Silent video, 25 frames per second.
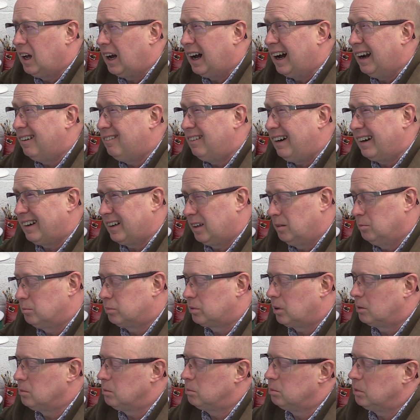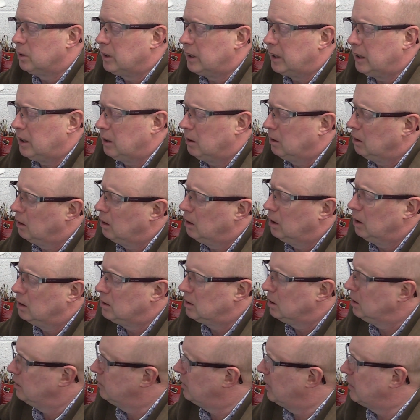I reckon probably, I
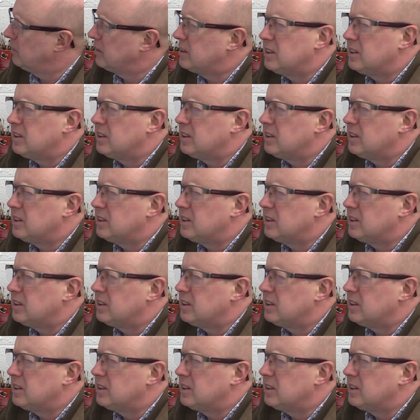don't know if I ever